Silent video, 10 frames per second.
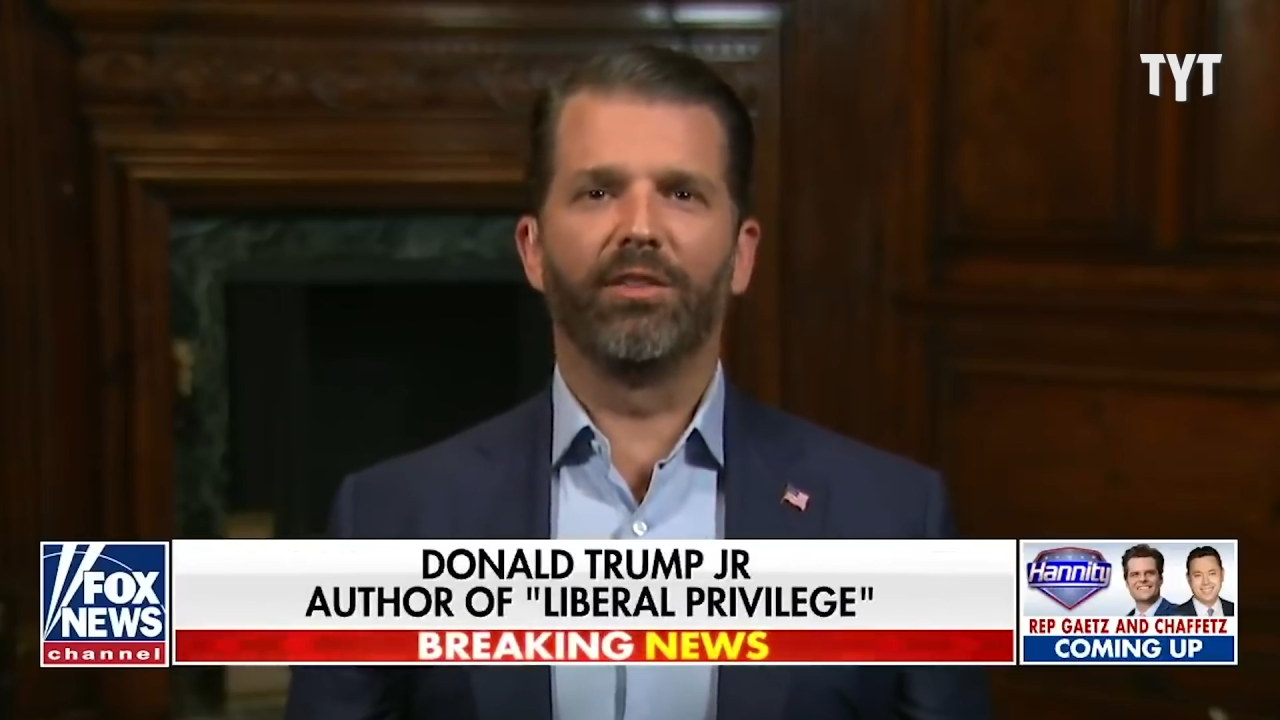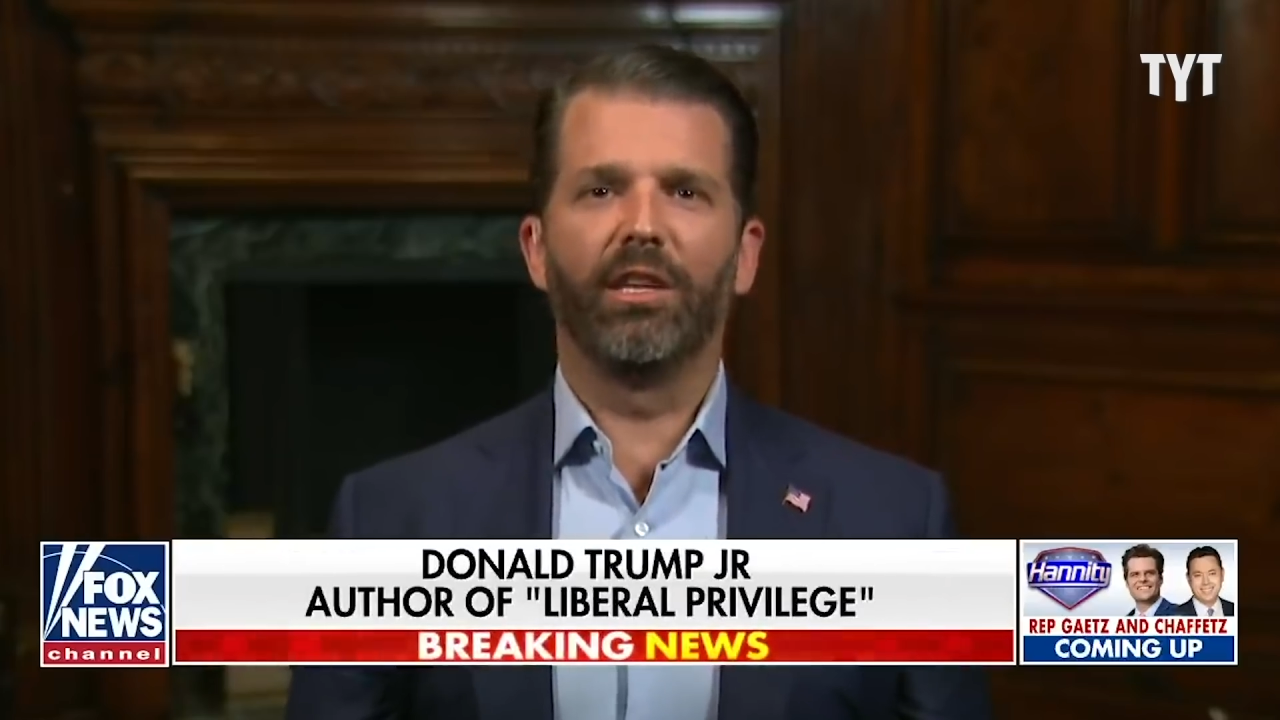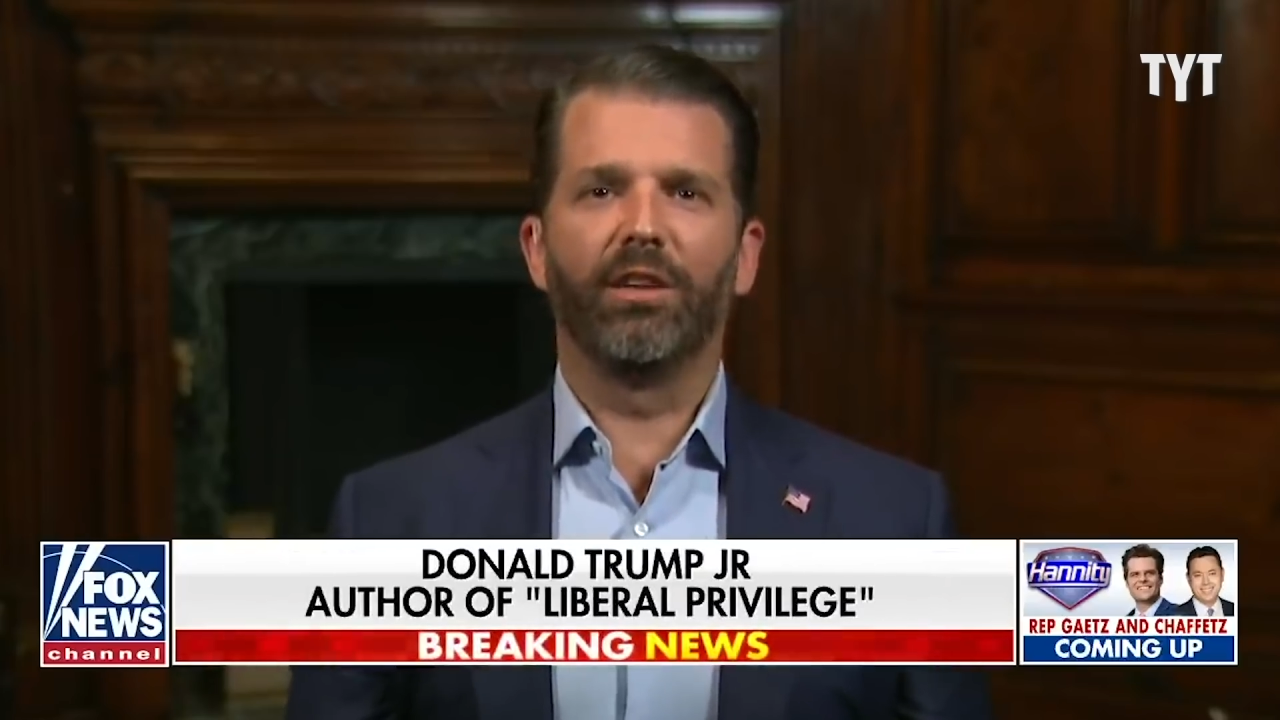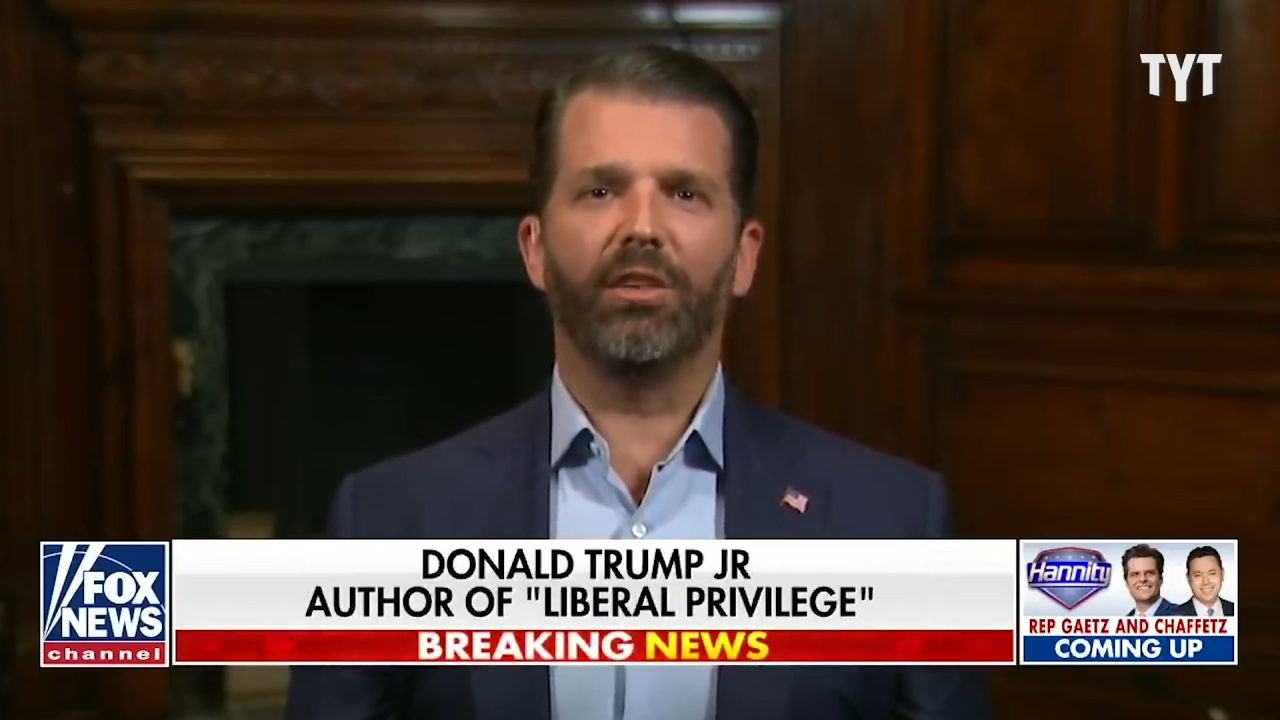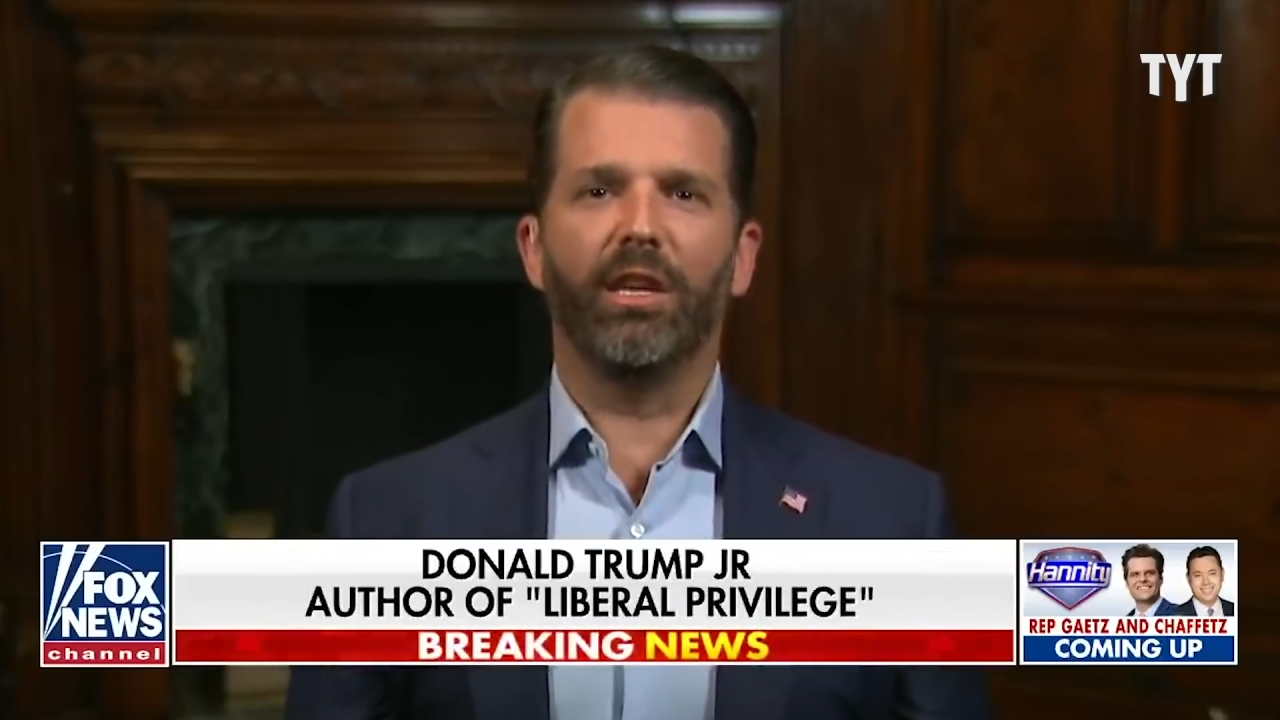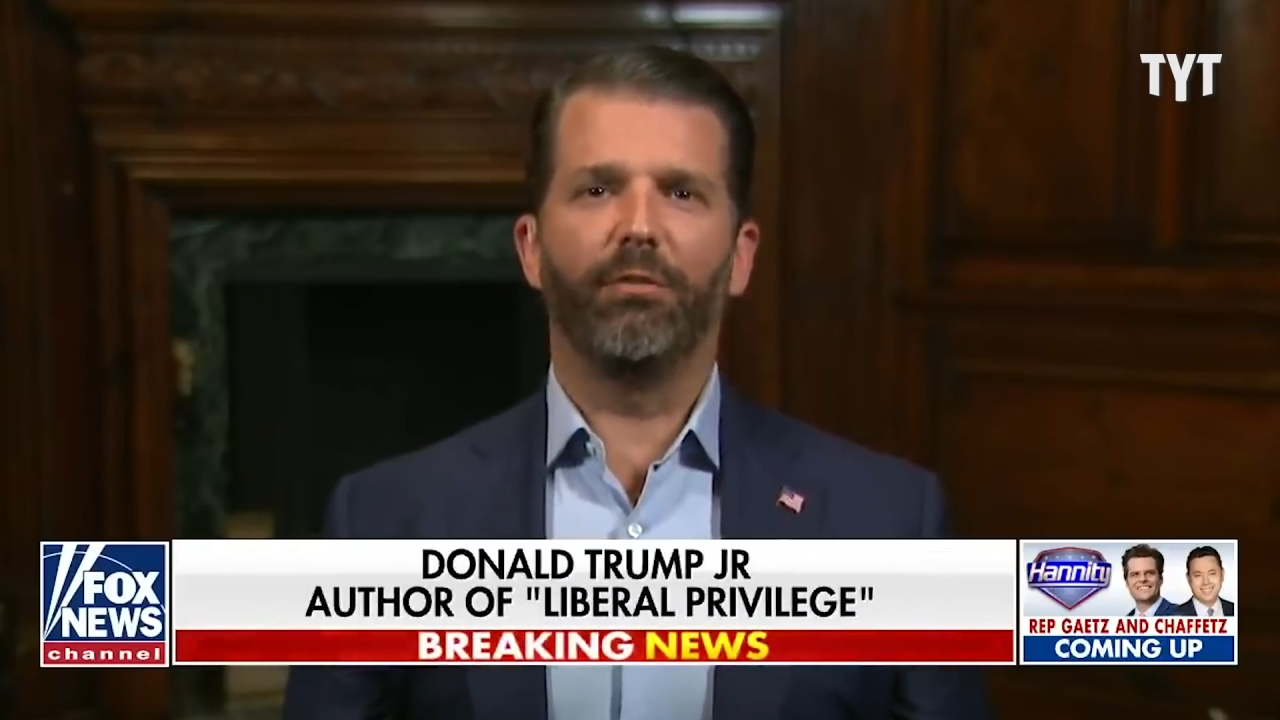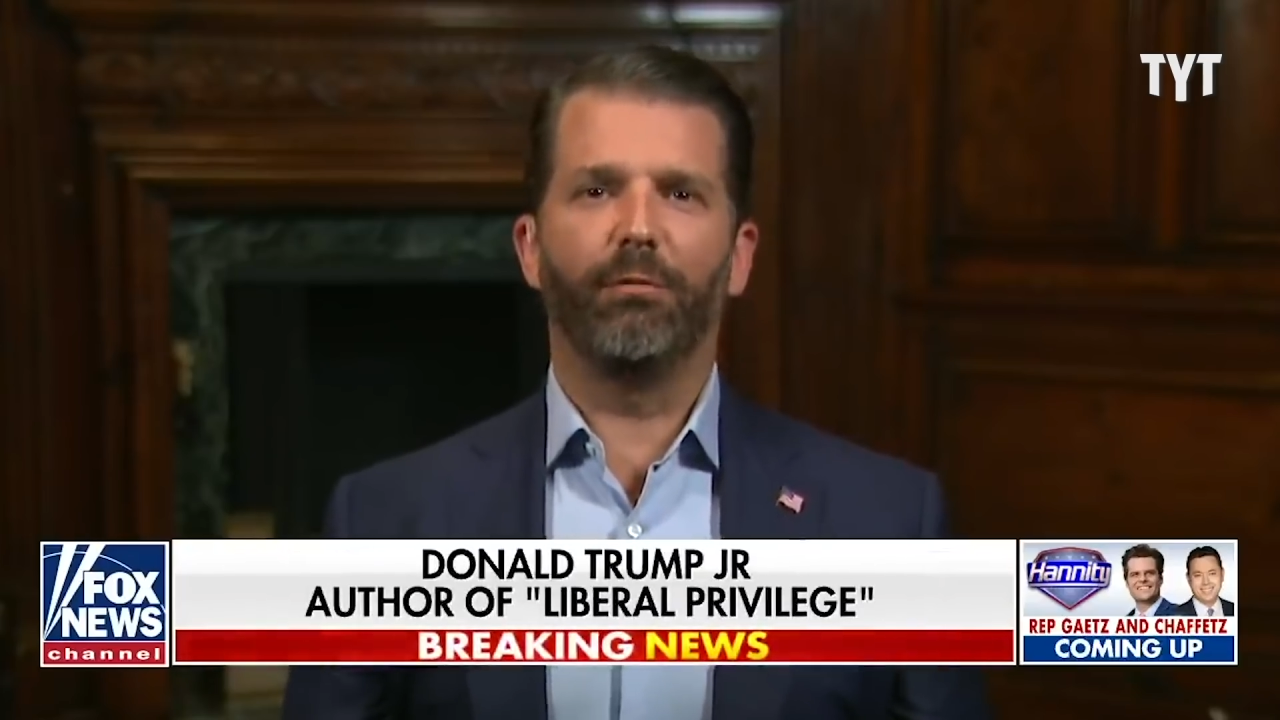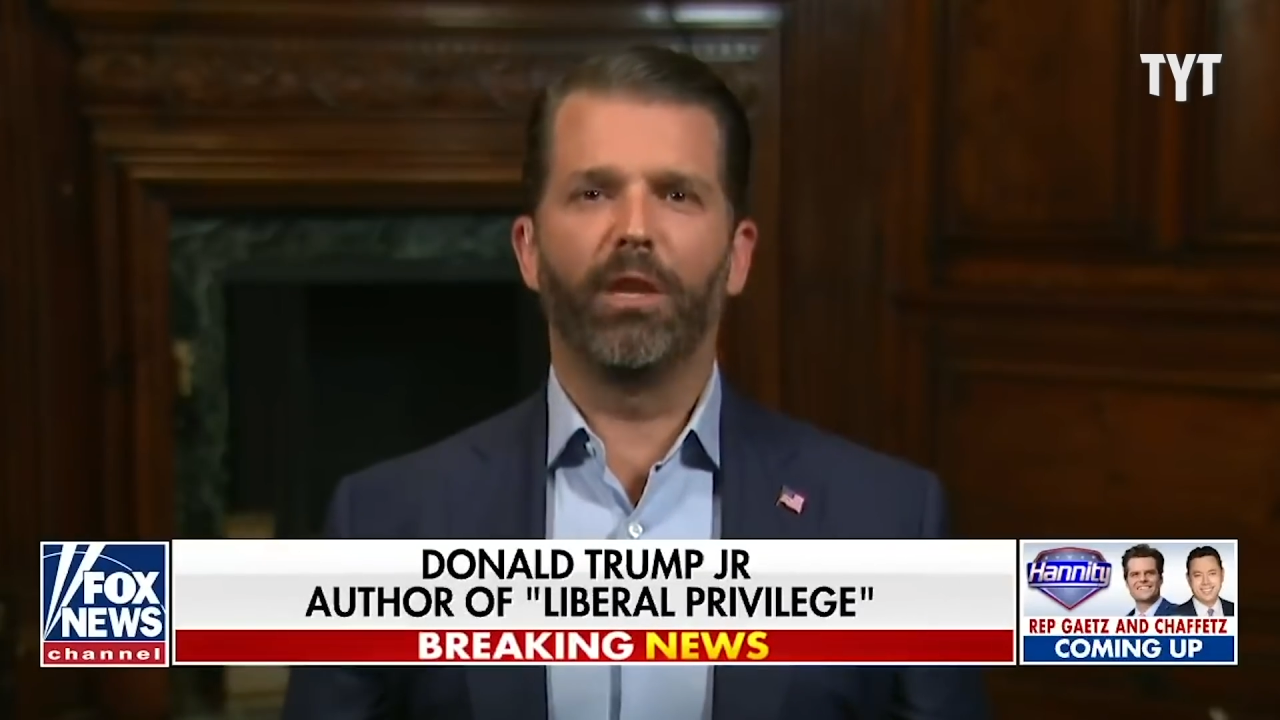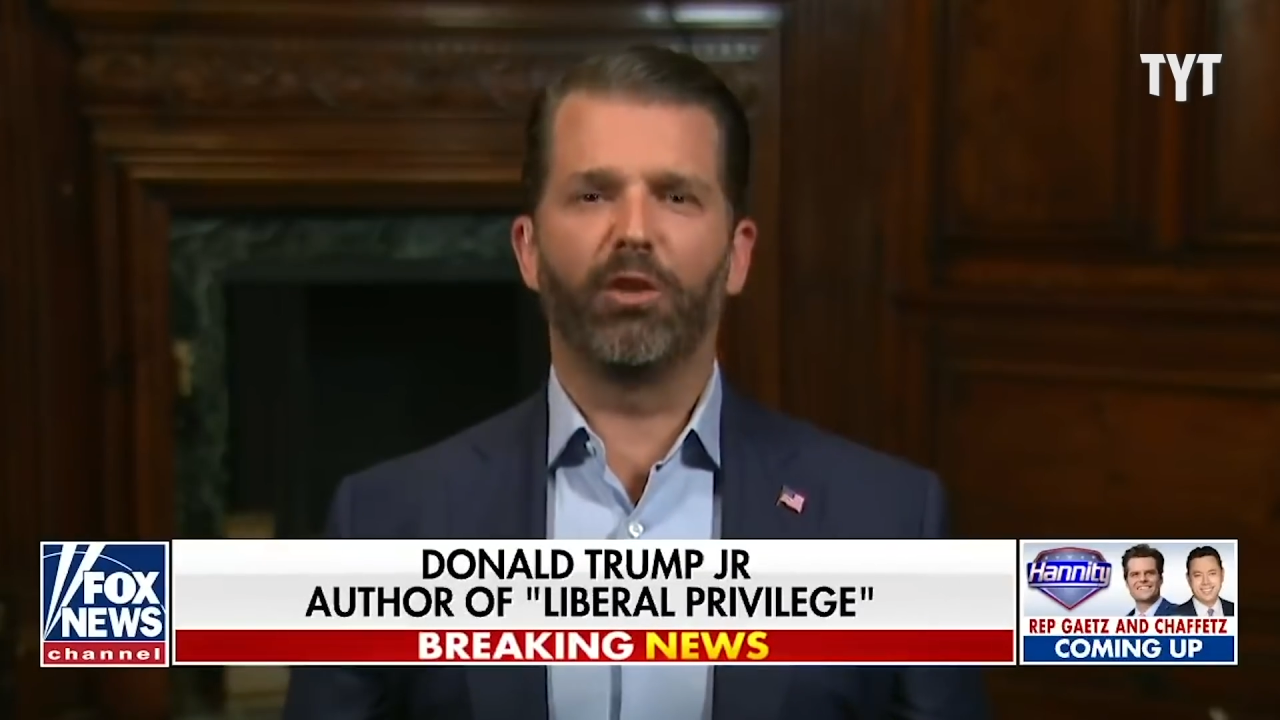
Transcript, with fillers: I'll leave all the